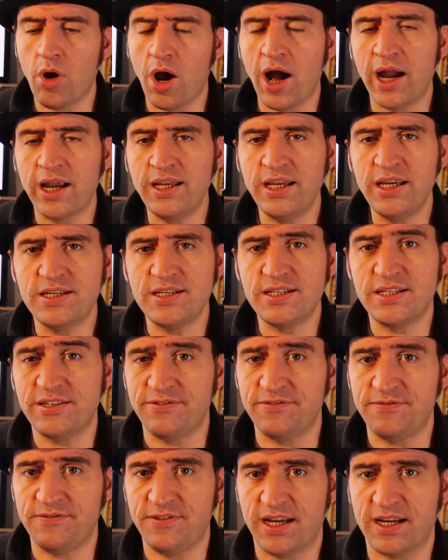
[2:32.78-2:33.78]
I needed to
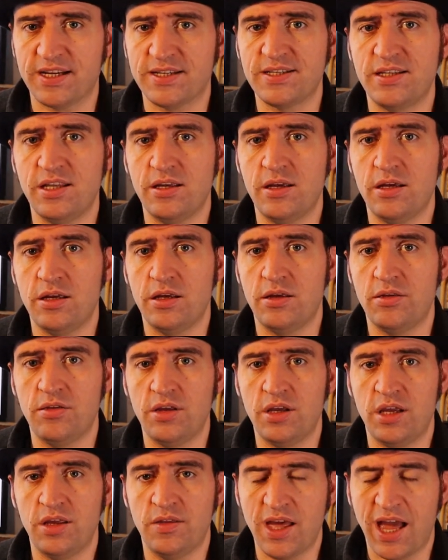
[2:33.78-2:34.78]
fix
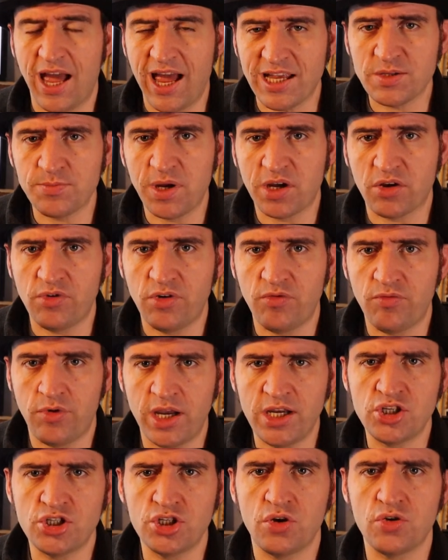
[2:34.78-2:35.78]
the aspect
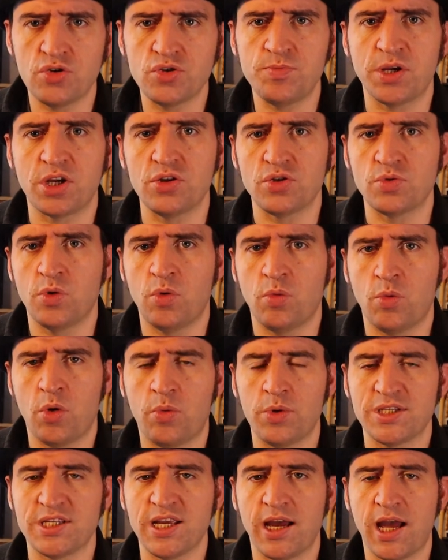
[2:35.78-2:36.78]
ratios because what
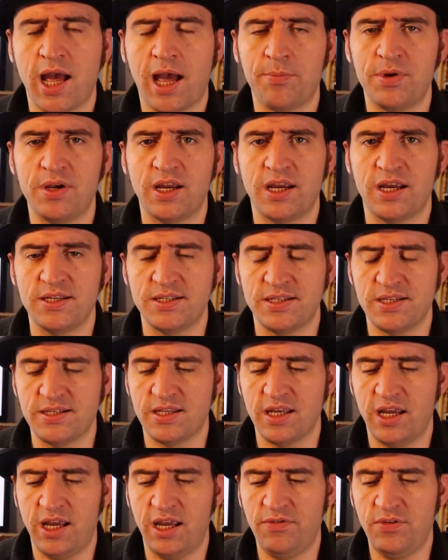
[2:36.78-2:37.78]
was happening is
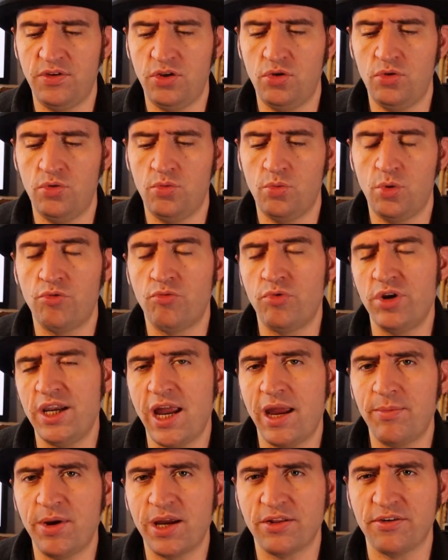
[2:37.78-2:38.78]
that if you were
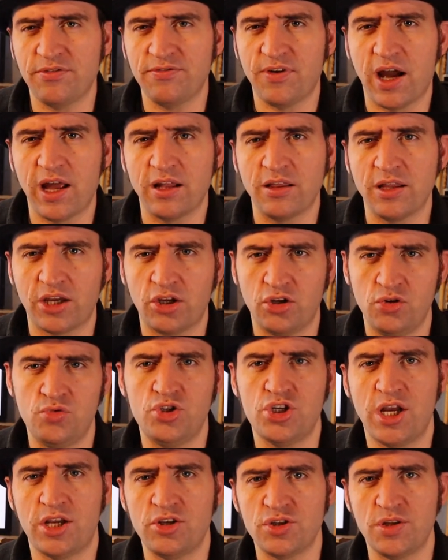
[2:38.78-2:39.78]
renaming the file, like you
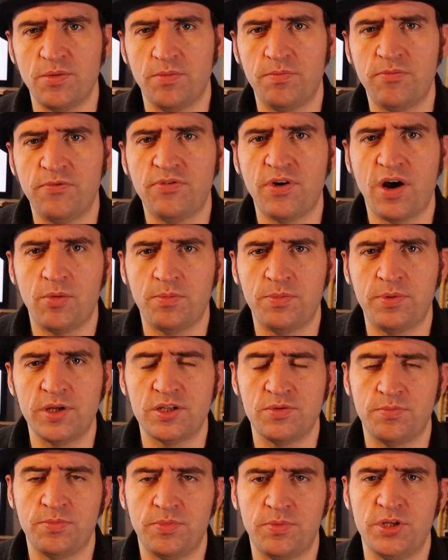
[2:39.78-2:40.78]
changed the file
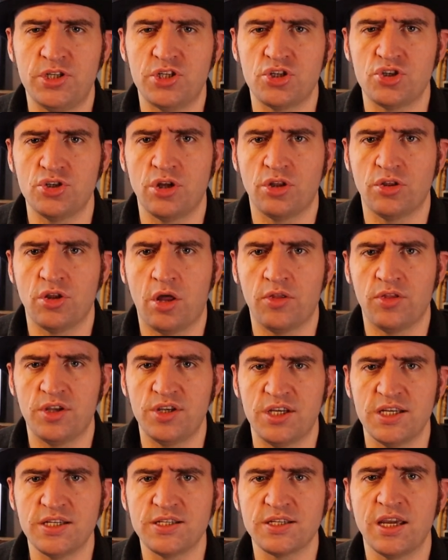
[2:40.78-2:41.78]
position on the
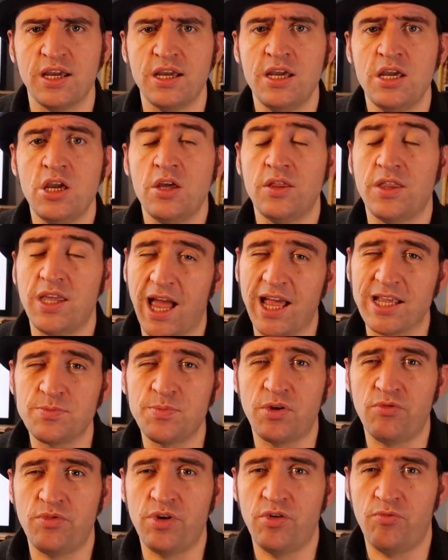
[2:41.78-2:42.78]
disk, the aspect